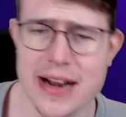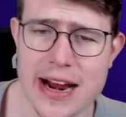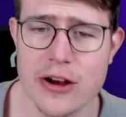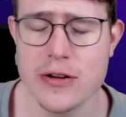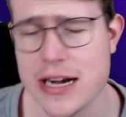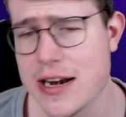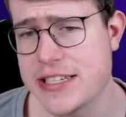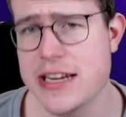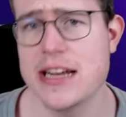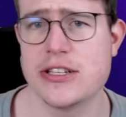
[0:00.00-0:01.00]
I could kind of
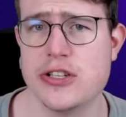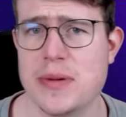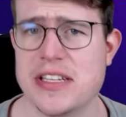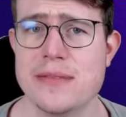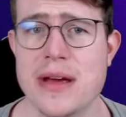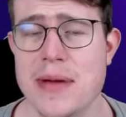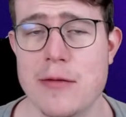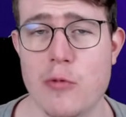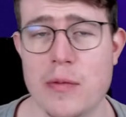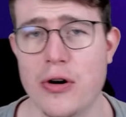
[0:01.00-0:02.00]
see like Supercell maybe at
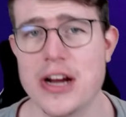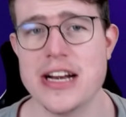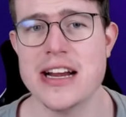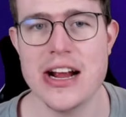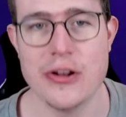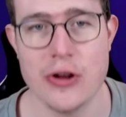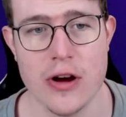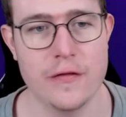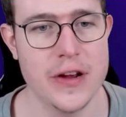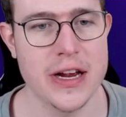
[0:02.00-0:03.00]
one point
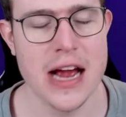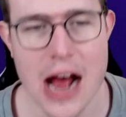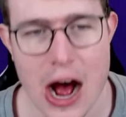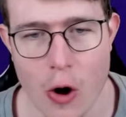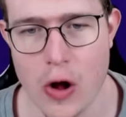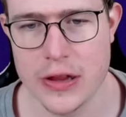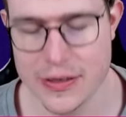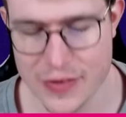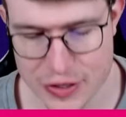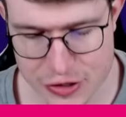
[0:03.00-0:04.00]
nerfing all the
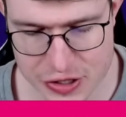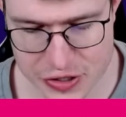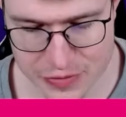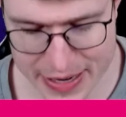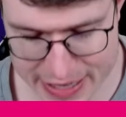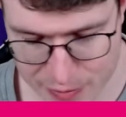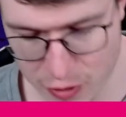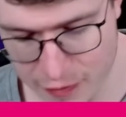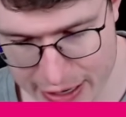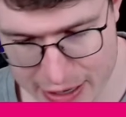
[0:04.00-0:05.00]
evolutions to make them more
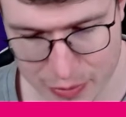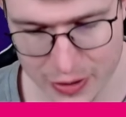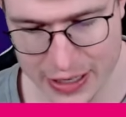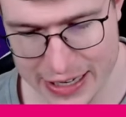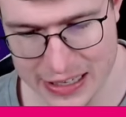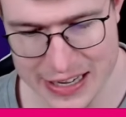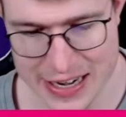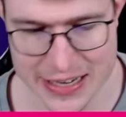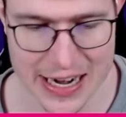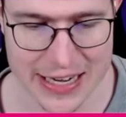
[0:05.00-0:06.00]
viable and kind of let
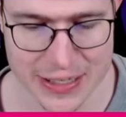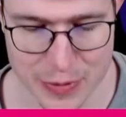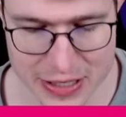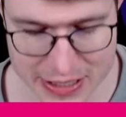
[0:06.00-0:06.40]
the Ice Spirit as it